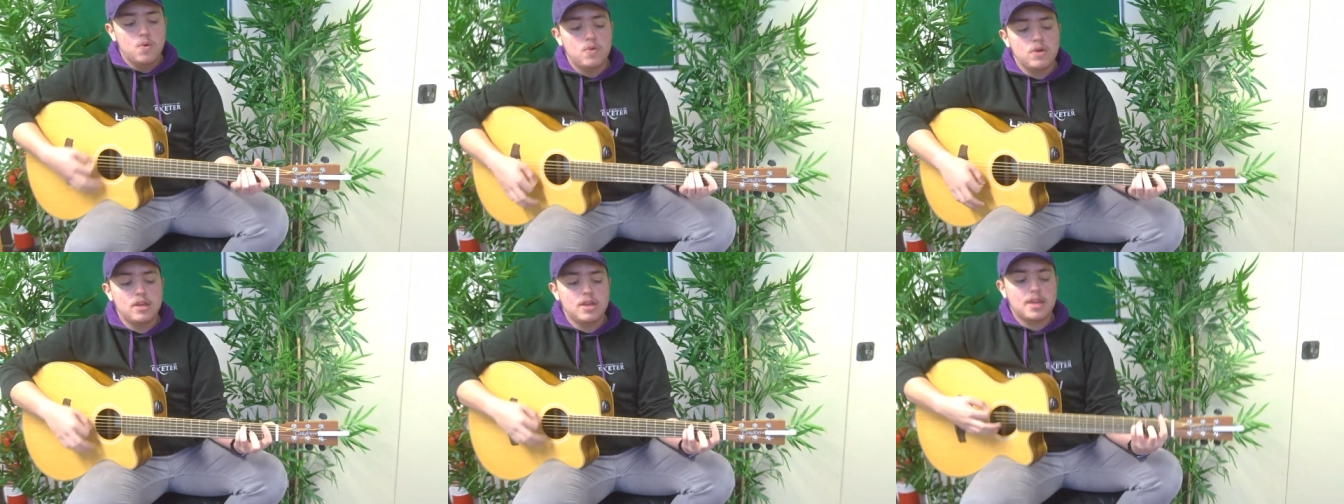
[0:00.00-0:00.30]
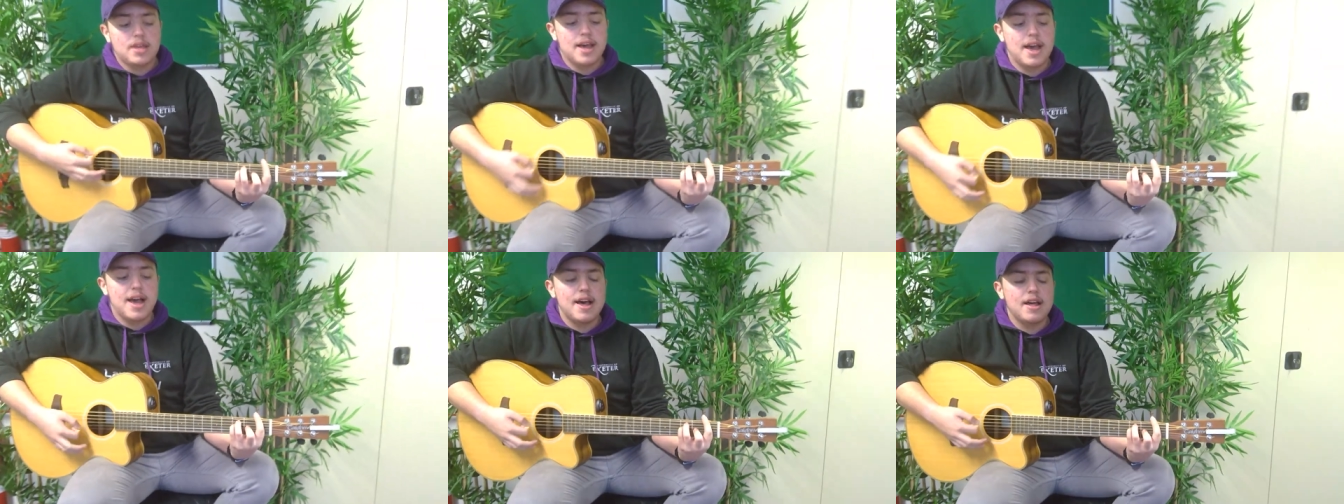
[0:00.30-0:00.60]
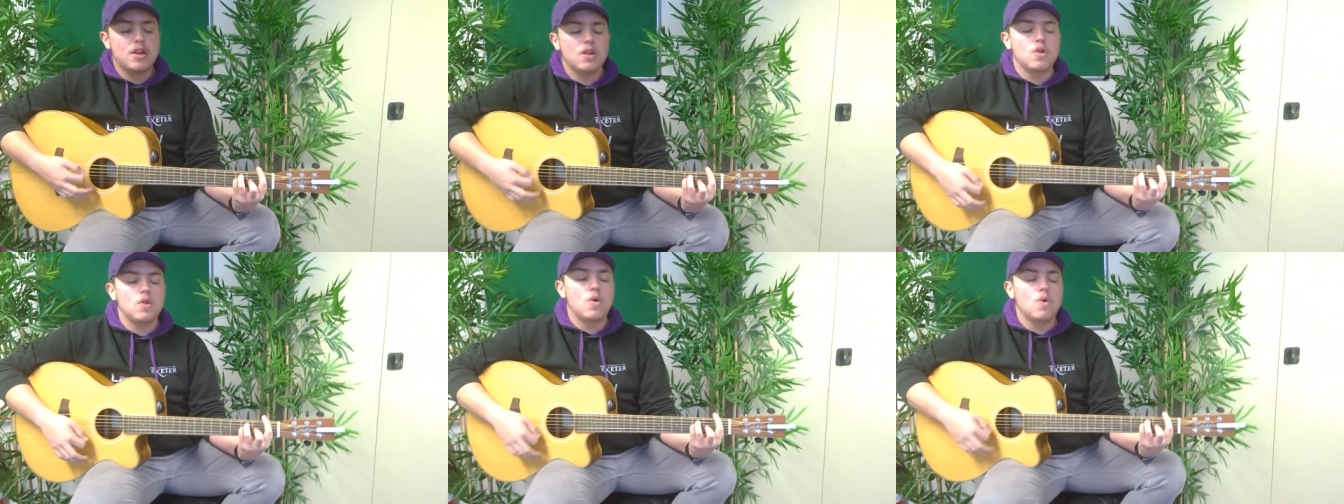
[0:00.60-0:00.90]
We
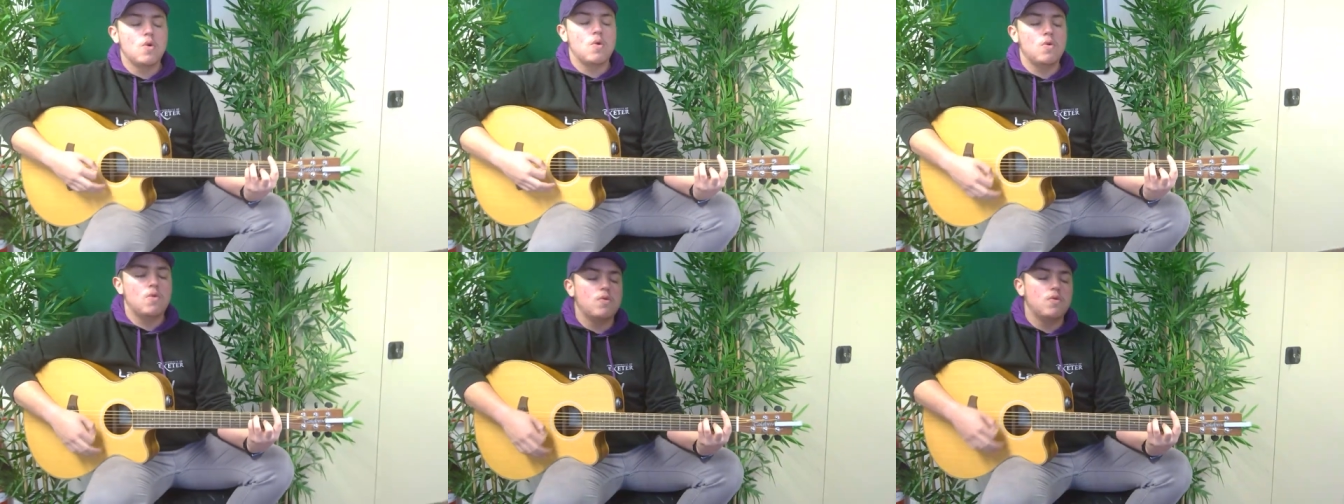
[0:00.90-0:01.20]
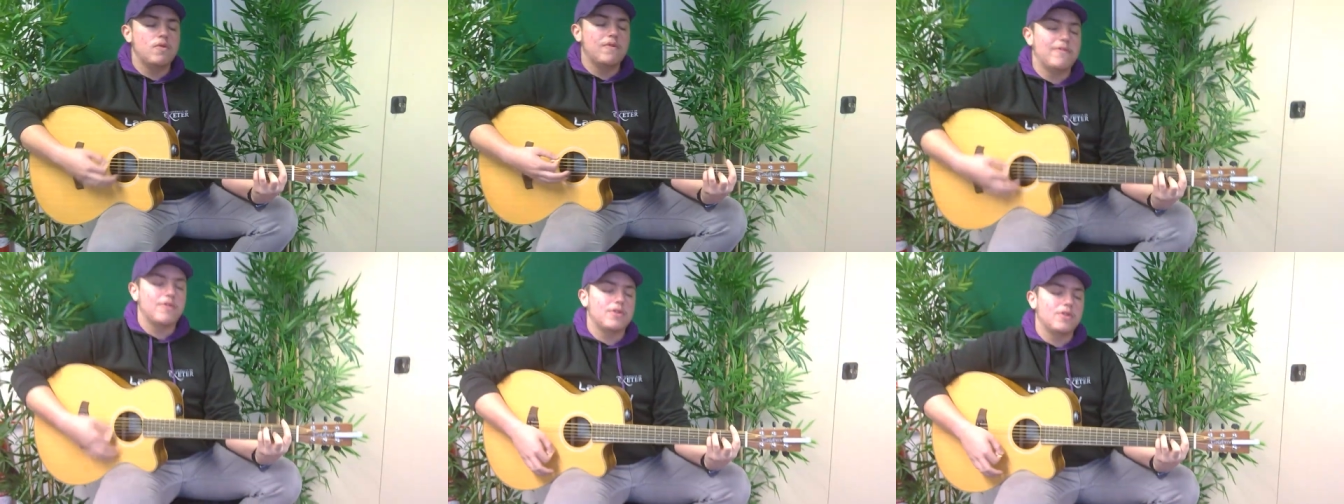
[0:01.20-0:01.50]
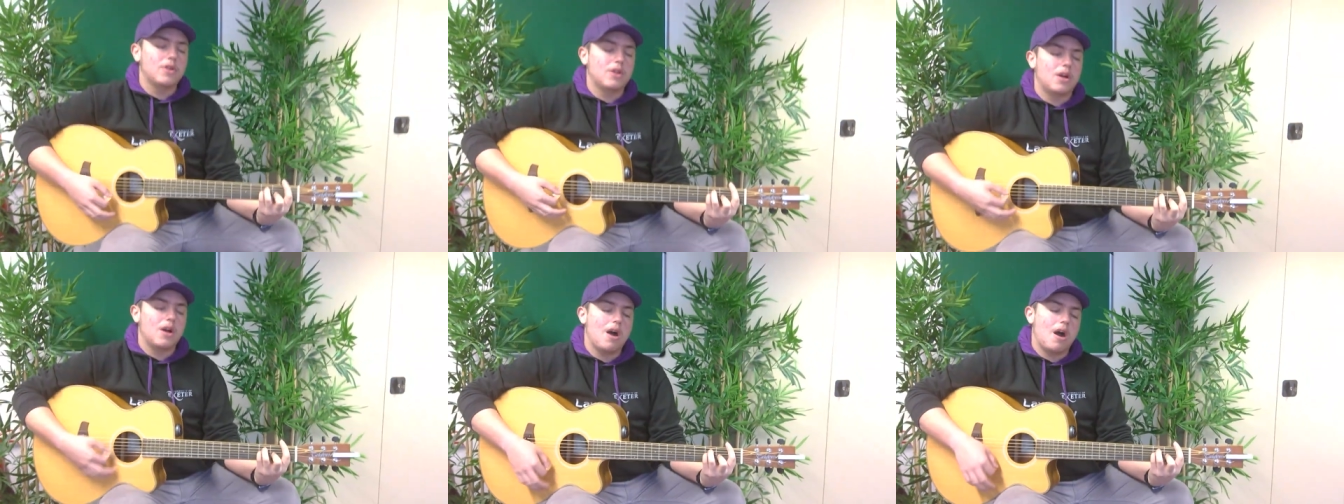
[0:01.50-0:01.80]
can
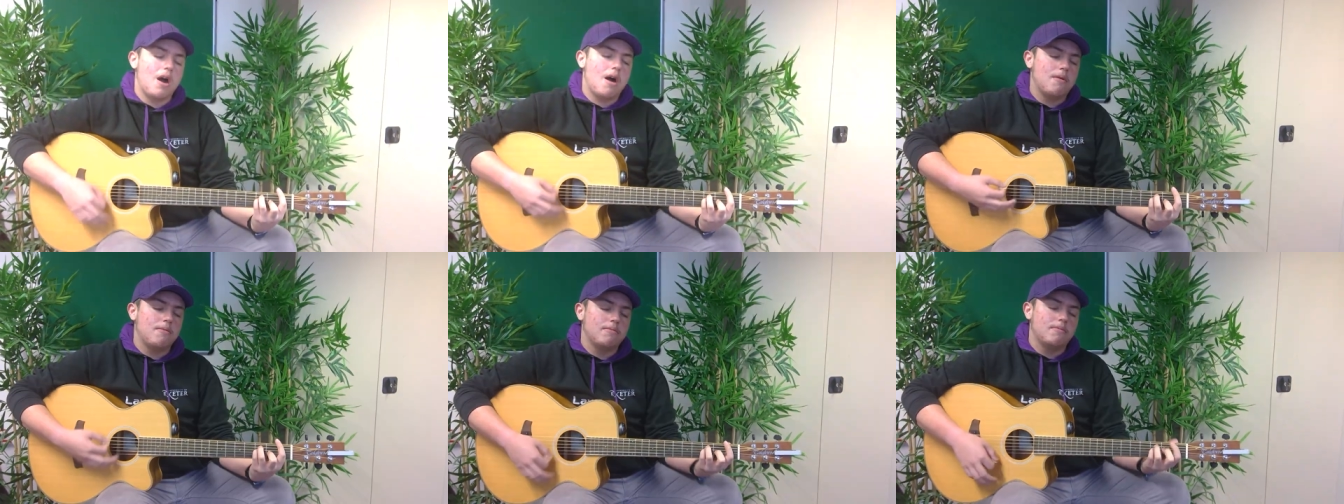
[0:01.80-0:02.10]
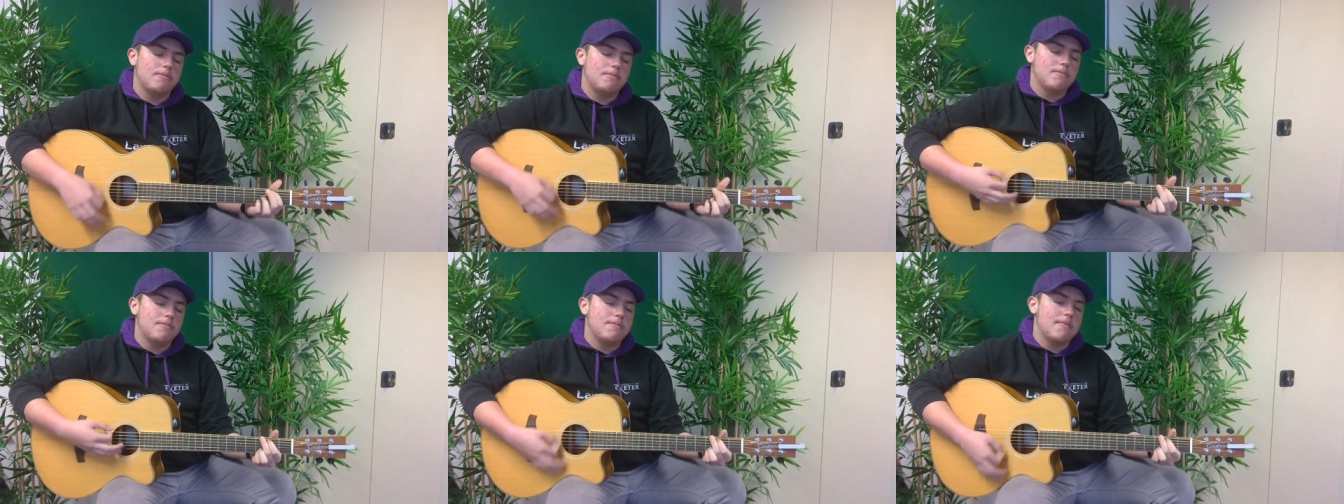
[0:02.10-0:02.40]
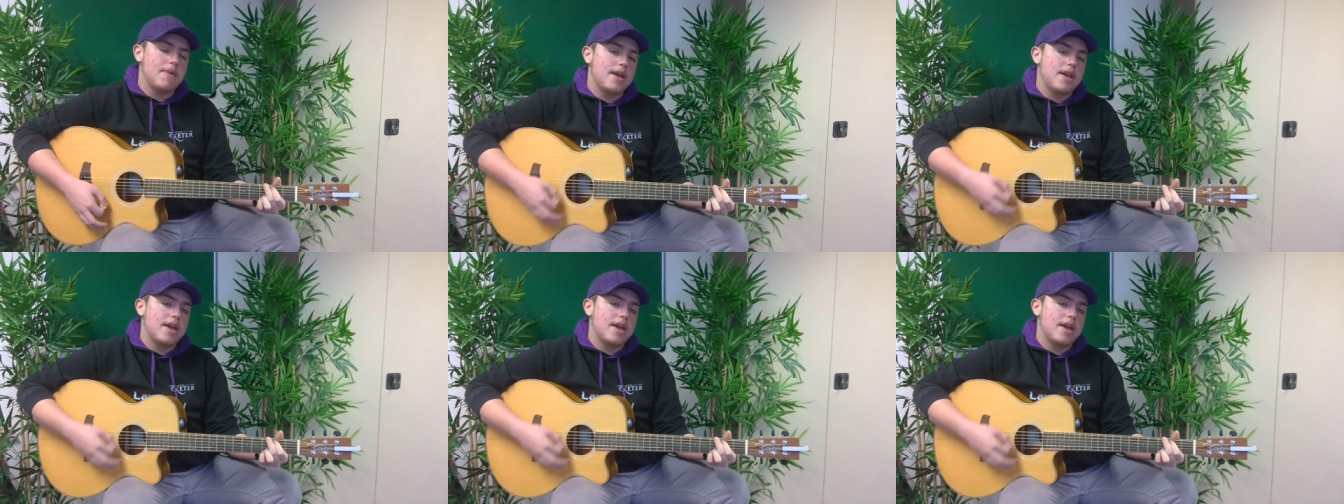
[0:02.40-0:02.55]
overcome